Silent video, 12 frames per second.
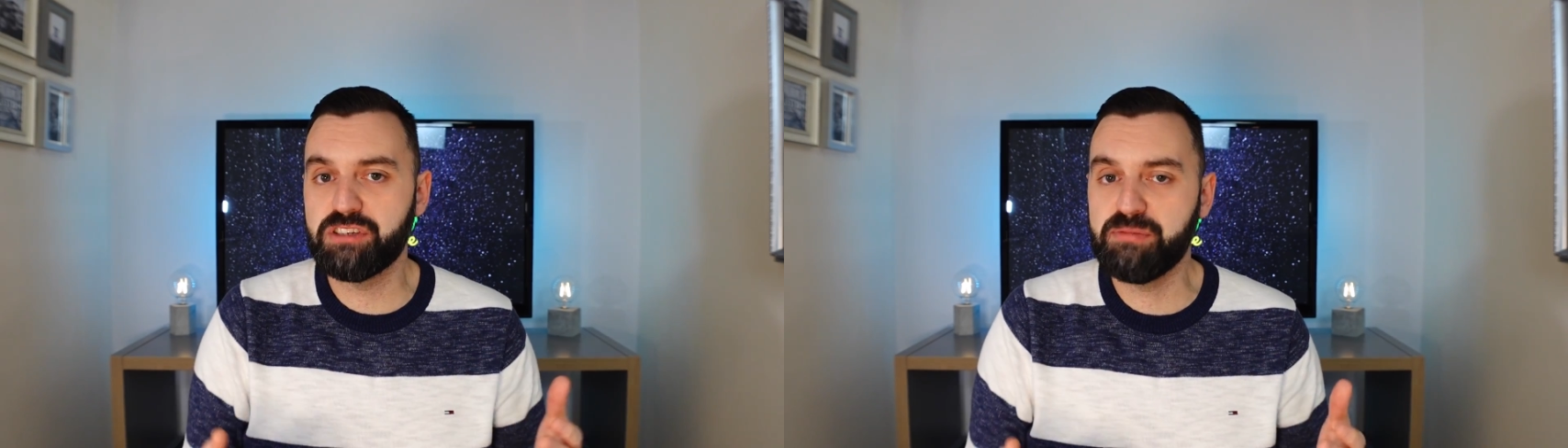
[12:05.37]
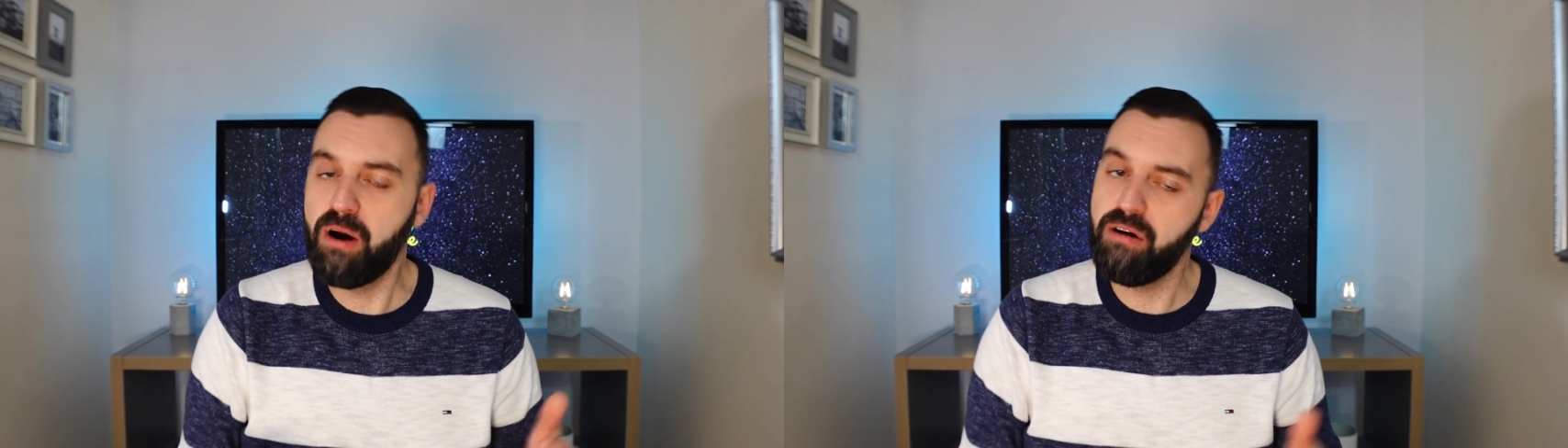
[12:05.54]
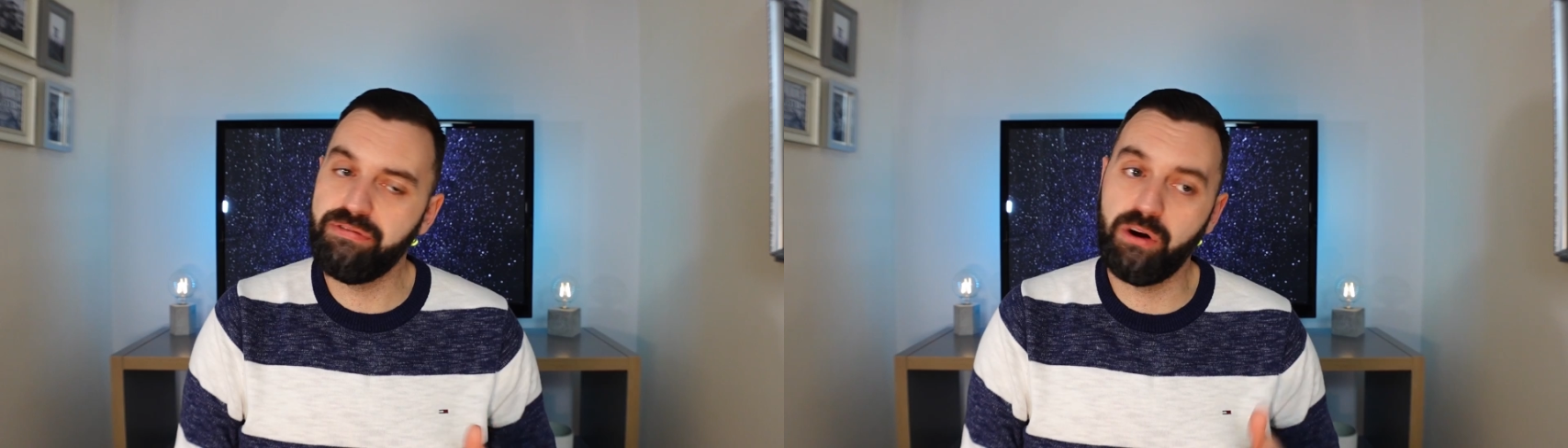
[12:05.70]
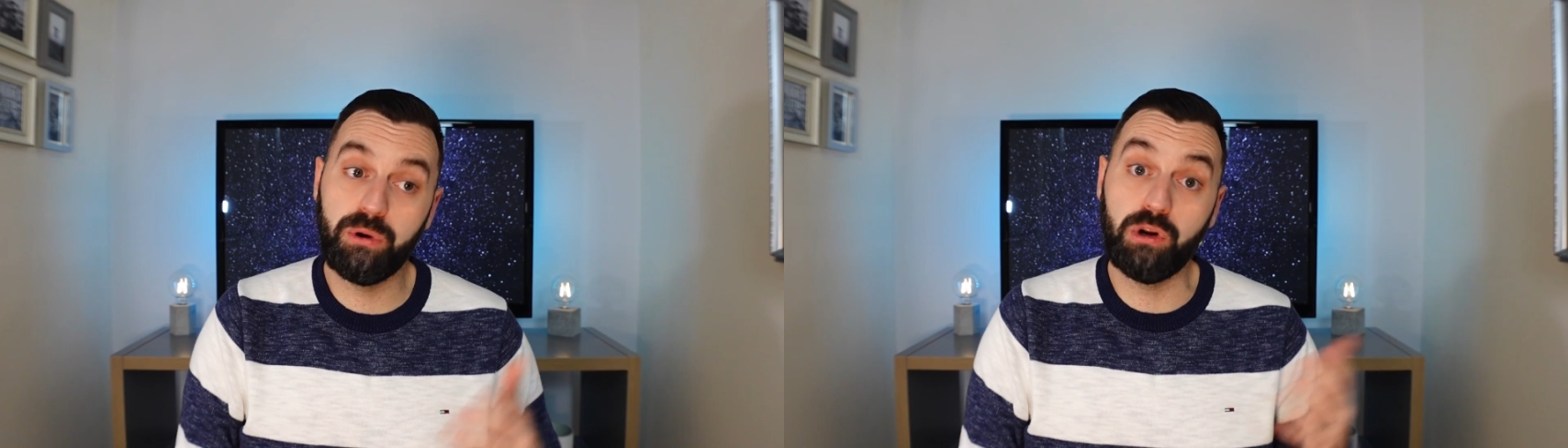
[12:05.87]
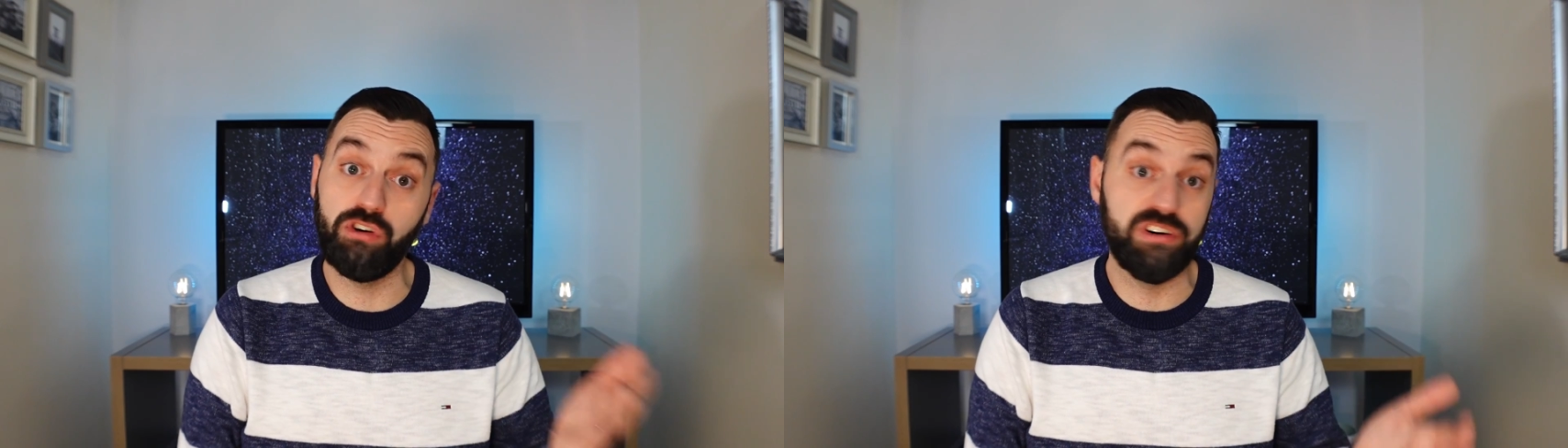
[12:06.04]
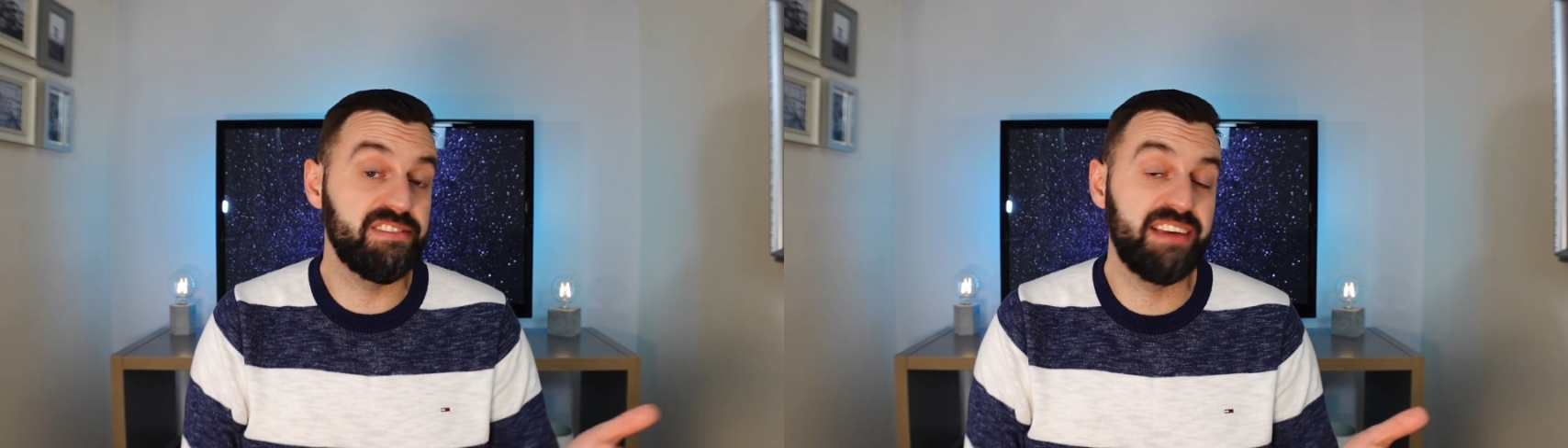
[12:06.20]
smartphone
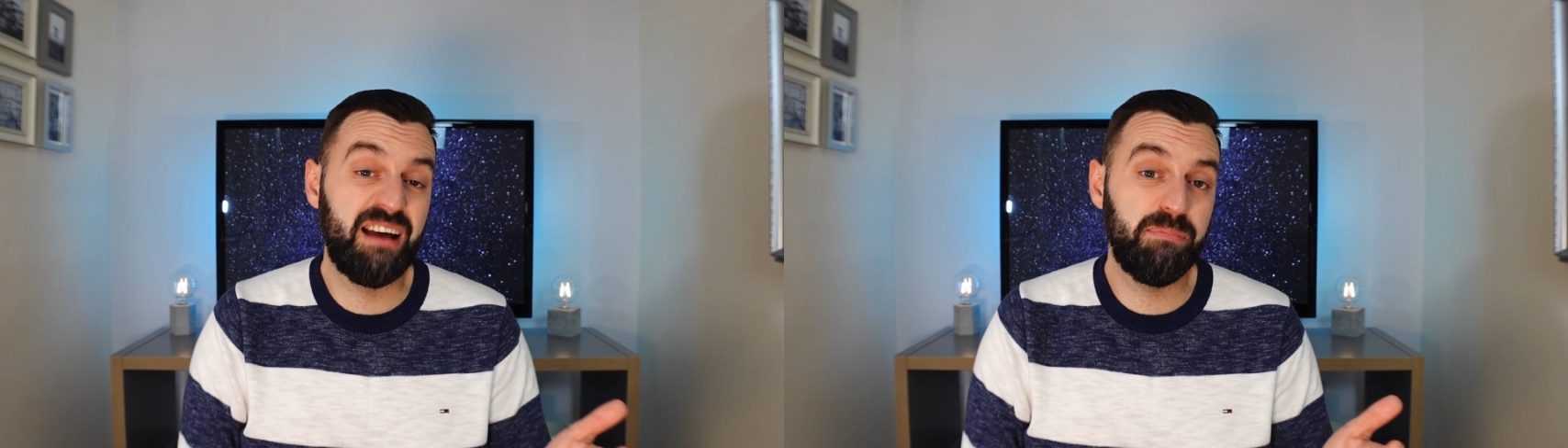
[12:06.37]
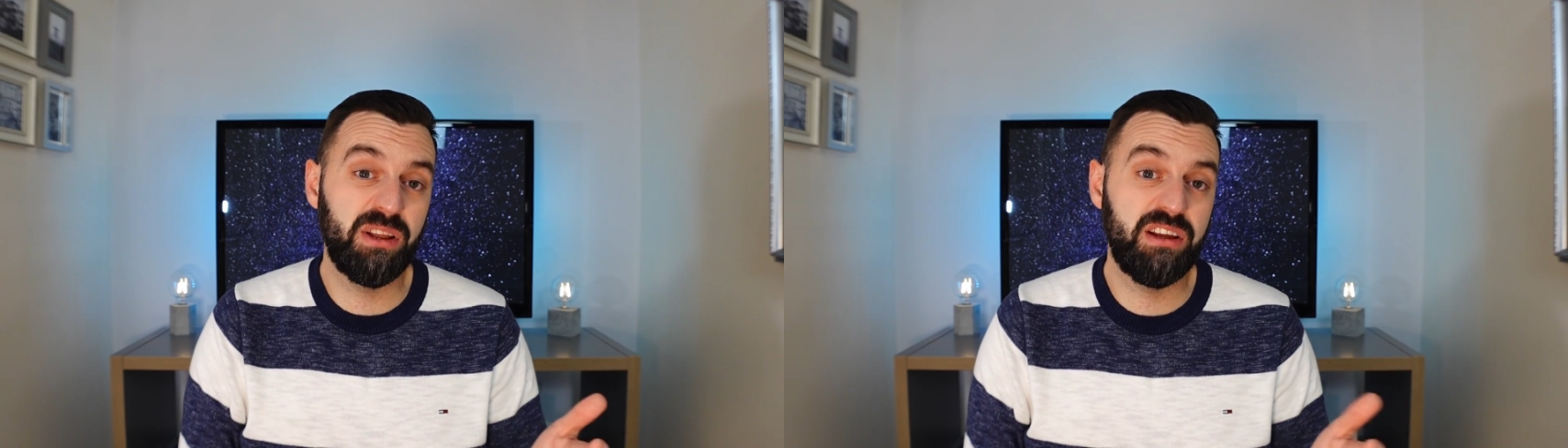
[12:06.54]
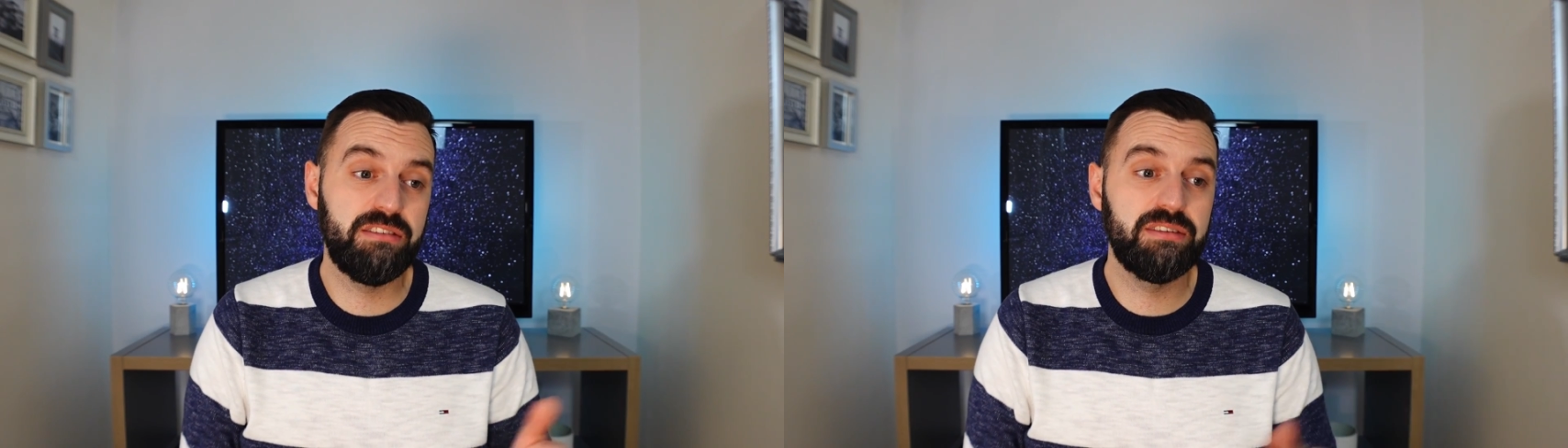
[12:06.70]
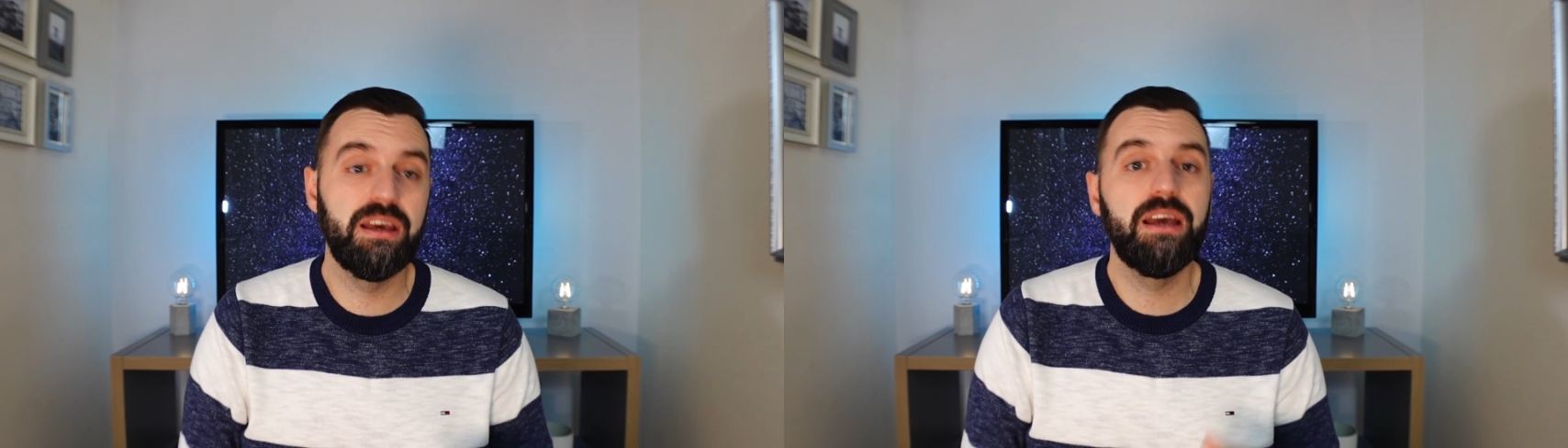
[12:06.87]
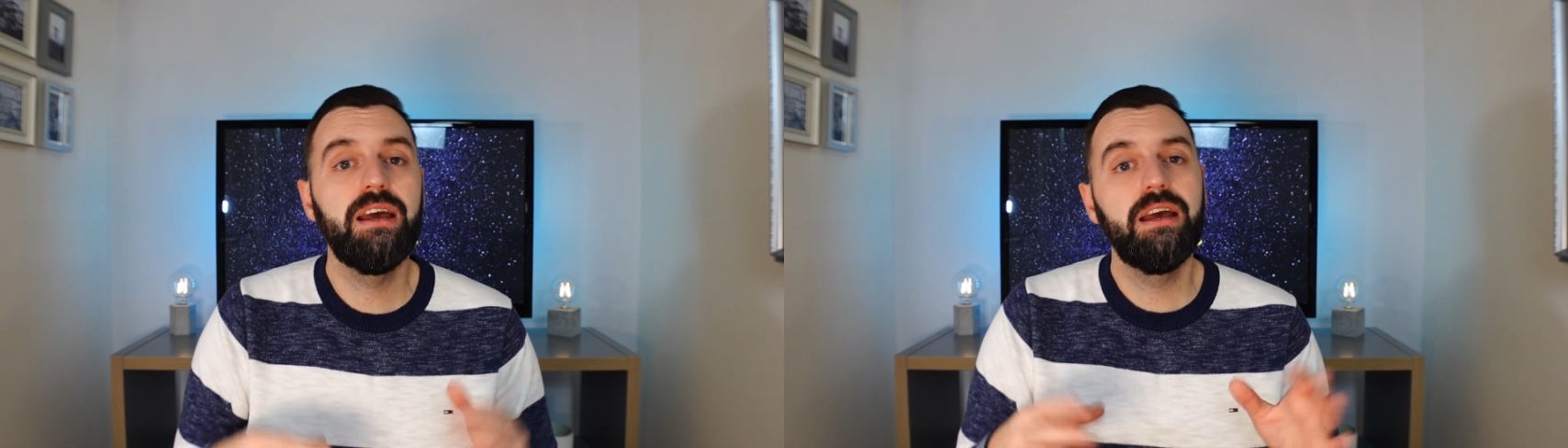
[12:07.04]
or a tablet,